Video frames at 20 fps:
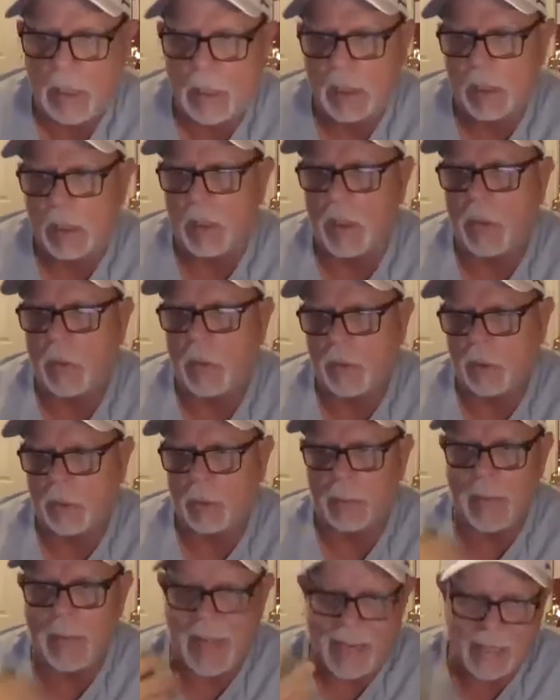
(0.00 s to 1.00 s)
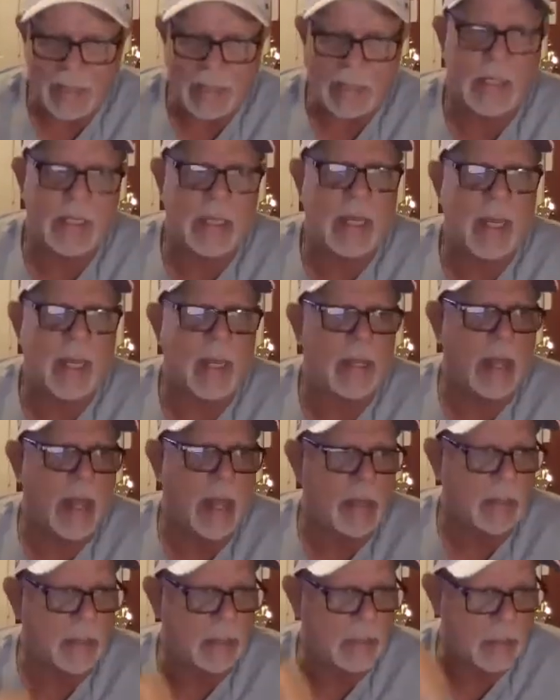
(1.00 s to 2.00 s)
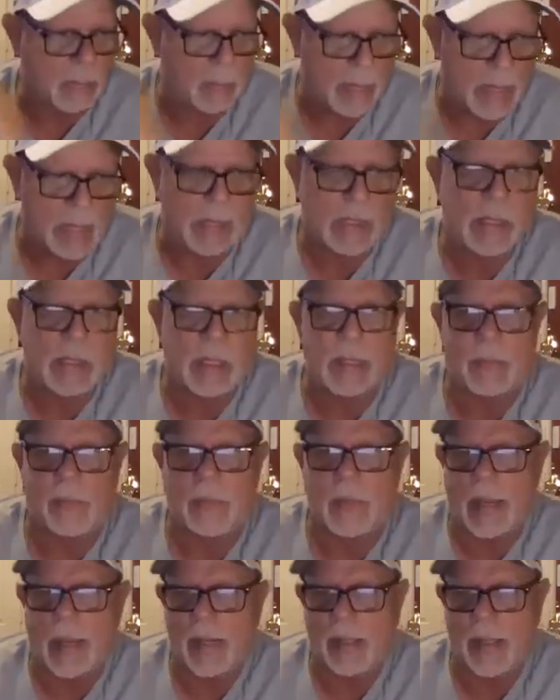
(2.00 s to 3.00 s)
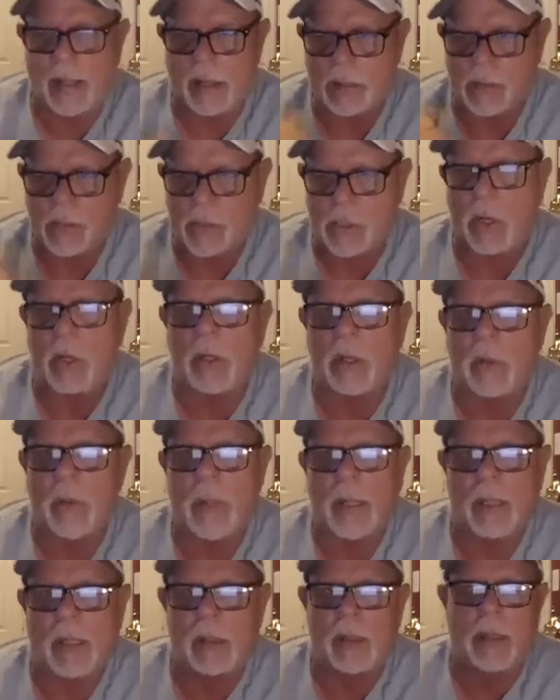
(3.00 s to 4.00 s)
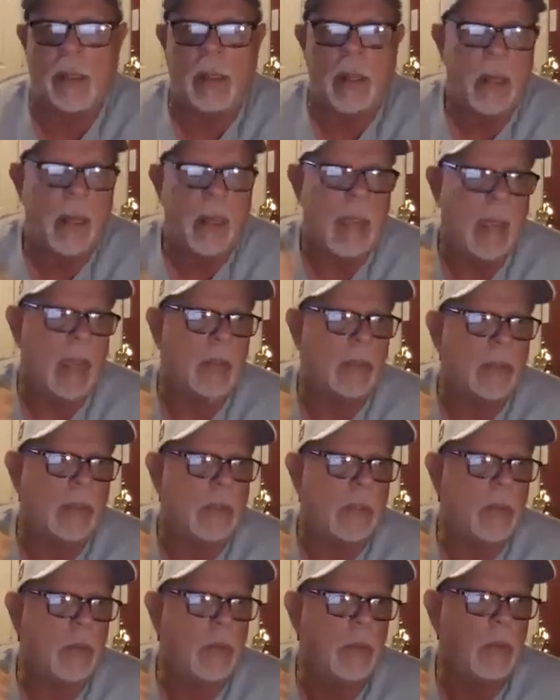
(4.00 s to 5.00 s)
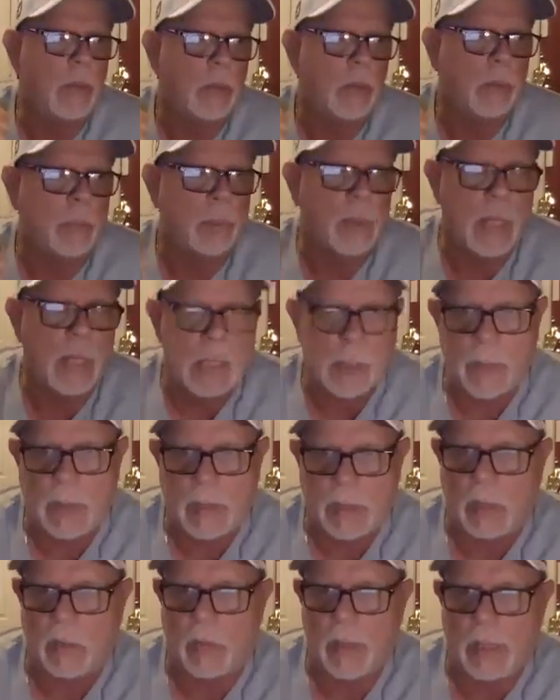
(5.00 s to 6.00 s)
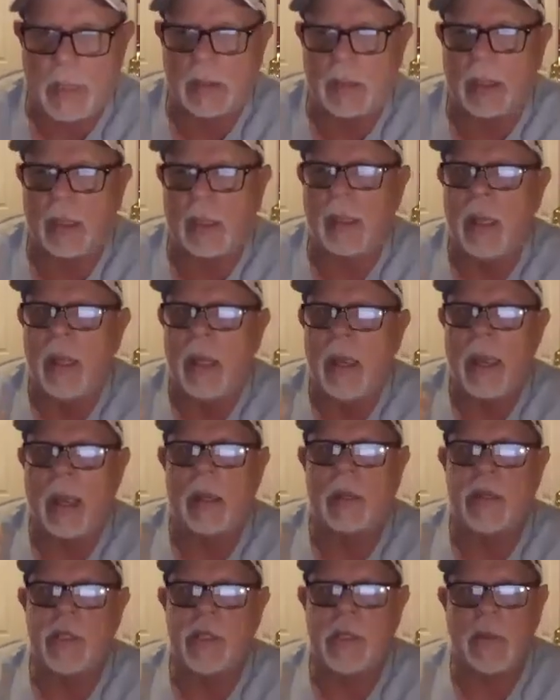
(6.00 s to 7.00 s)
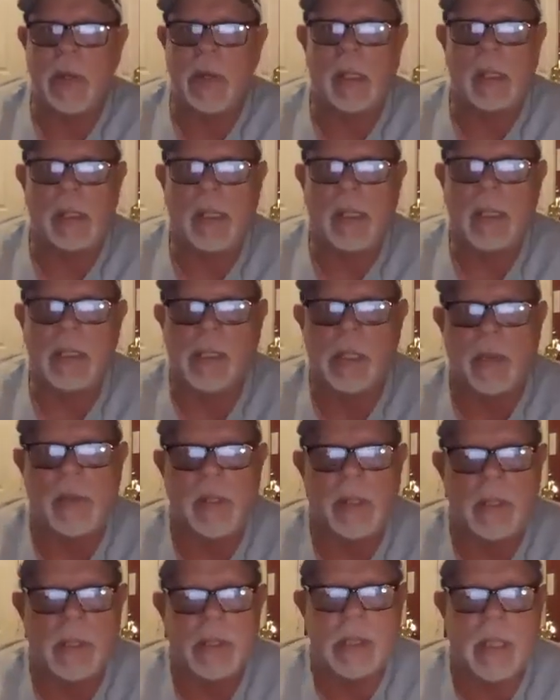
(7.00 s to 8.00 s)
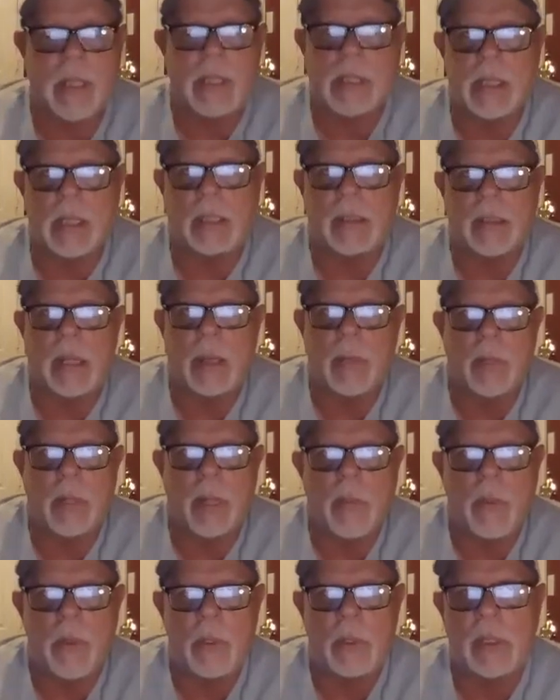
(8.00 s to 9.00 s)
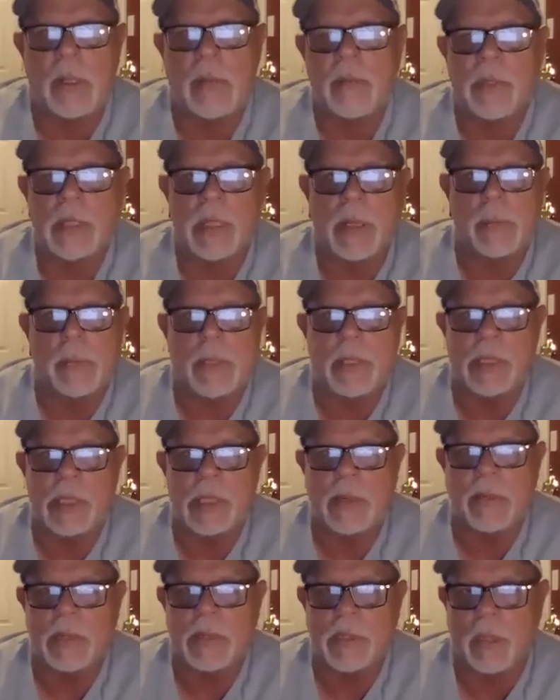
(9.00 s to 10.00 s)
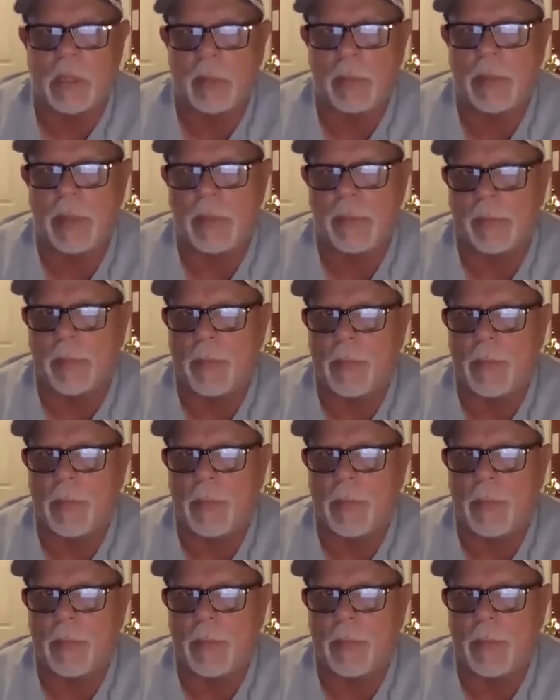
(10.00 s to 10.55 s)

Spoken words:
your mindset, how to get your mindset right, how to start correctly, how to prospect correctly, how to generate leads and things like that. But I want to cover something this evening that's a little different.